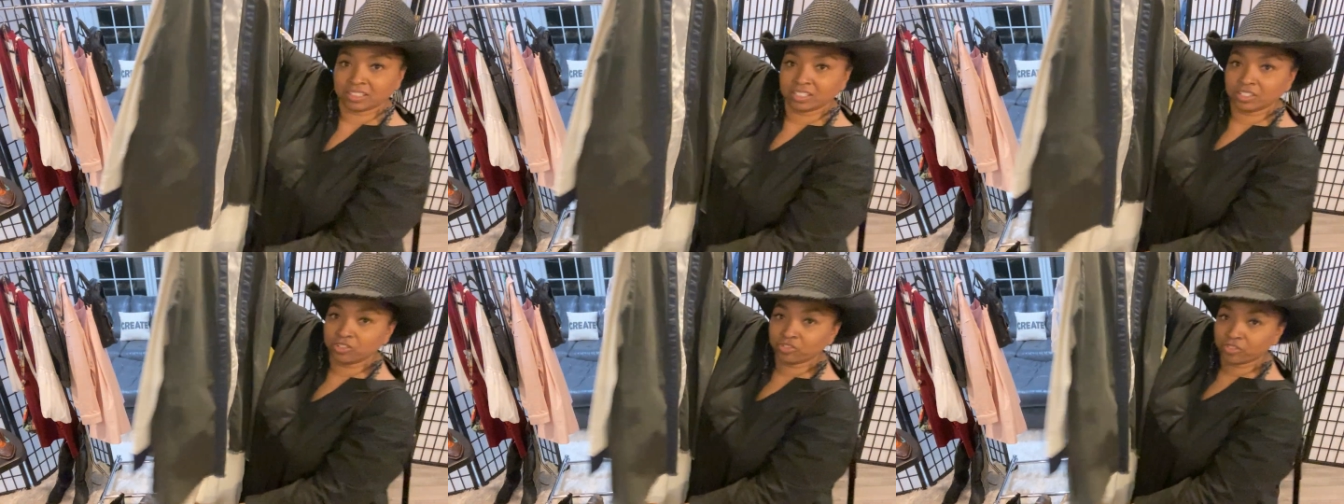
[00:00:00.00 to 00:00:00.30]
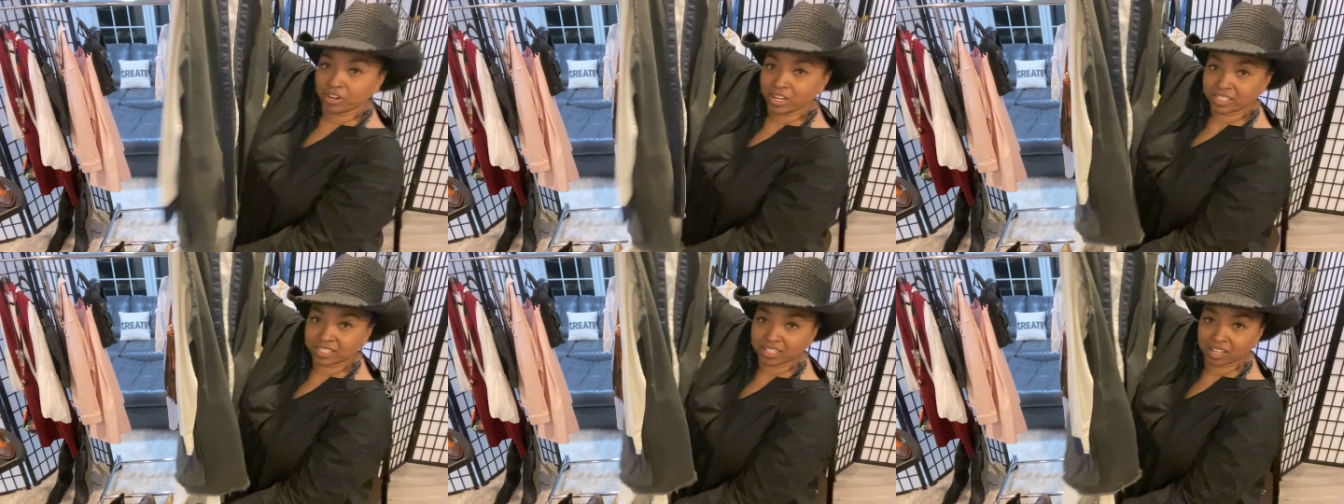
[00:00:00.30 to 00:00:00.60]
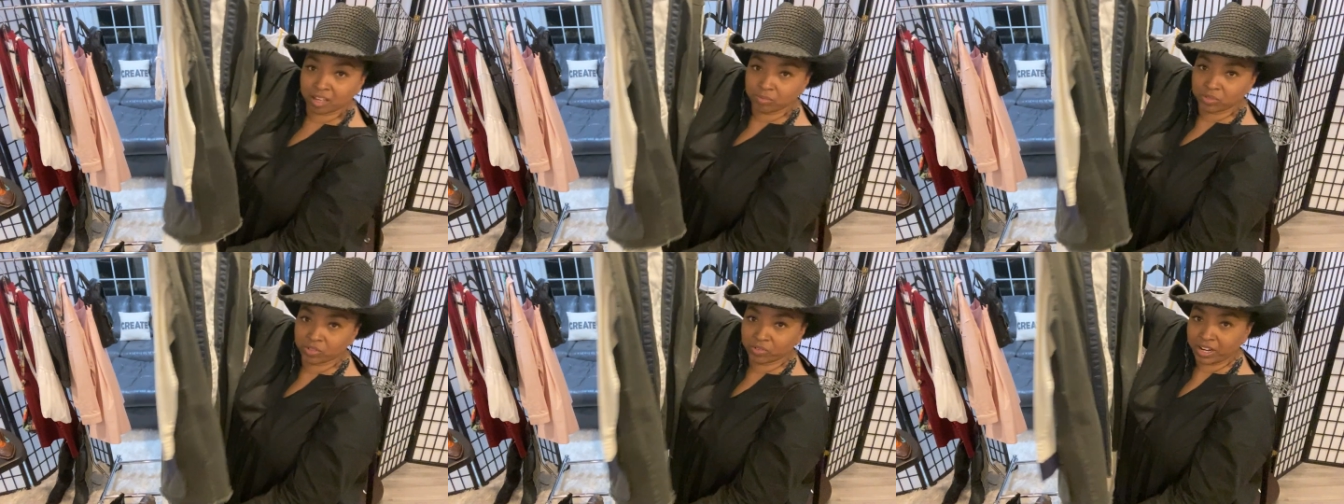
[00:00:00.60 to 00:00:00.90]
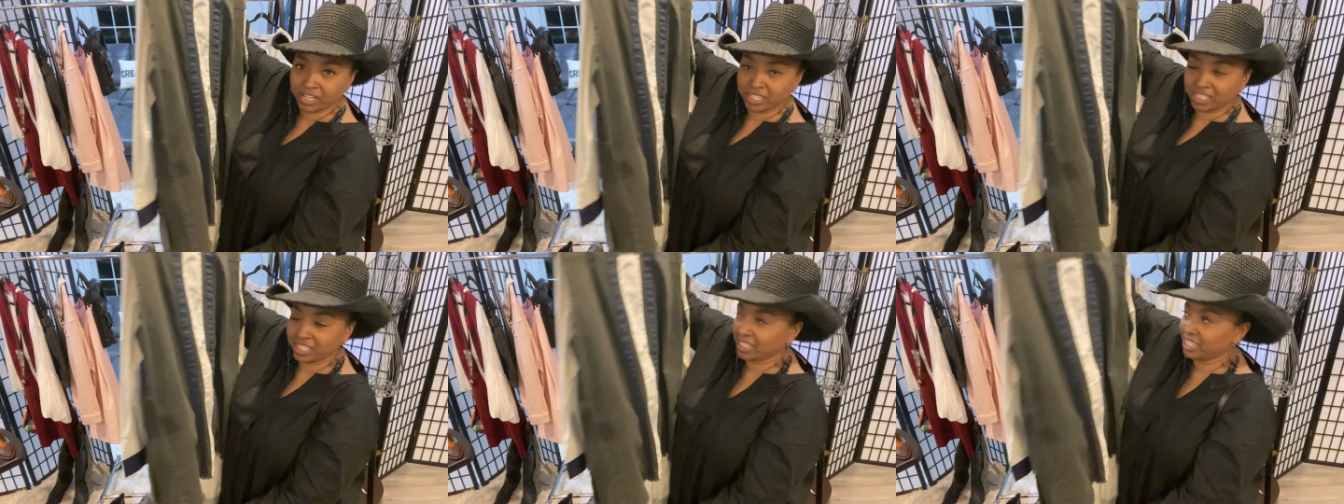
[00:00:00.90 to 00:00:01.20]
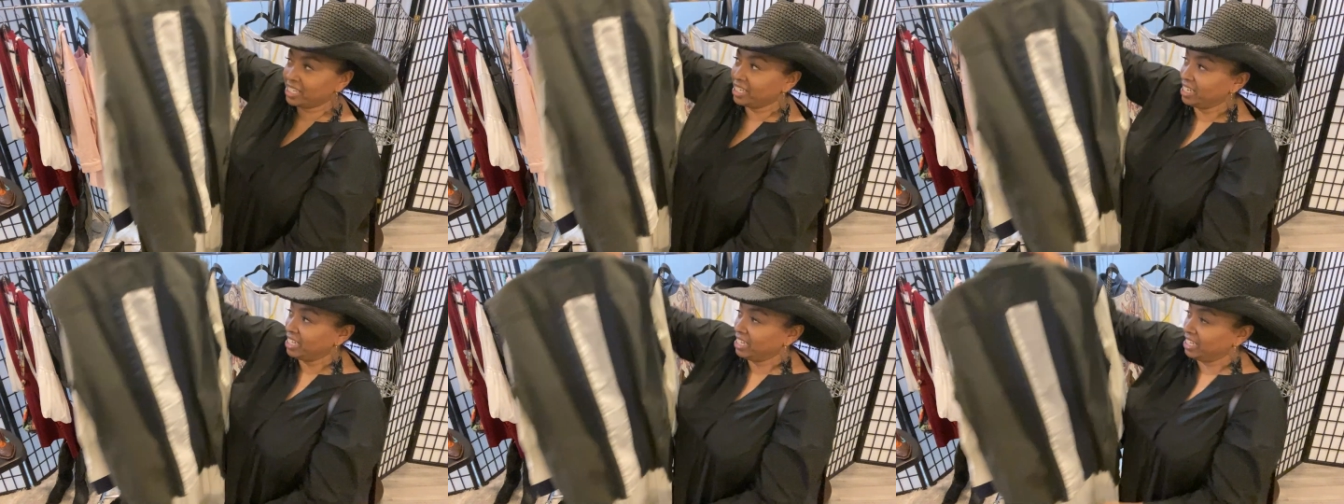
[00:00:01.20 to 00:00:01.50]
The dress comes right to
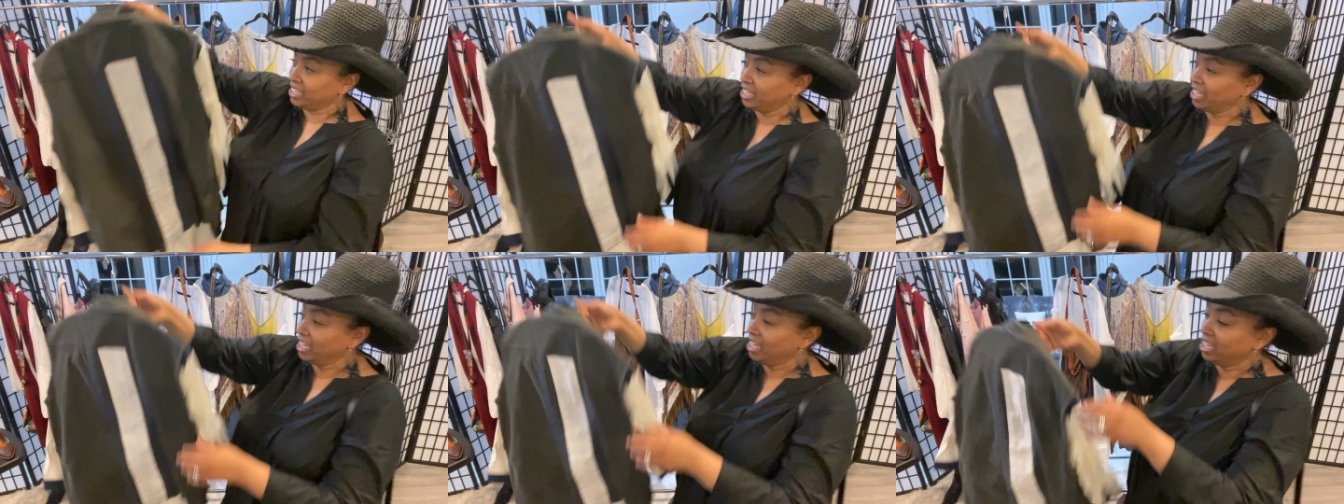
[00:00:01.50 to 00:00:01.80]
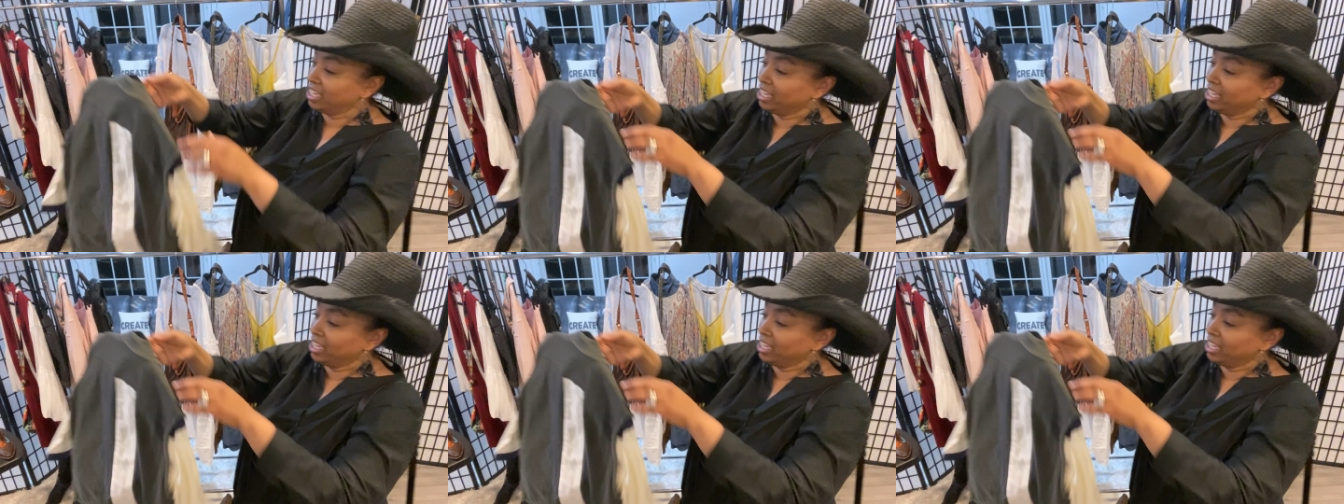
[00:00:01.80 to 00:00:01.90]
the knee.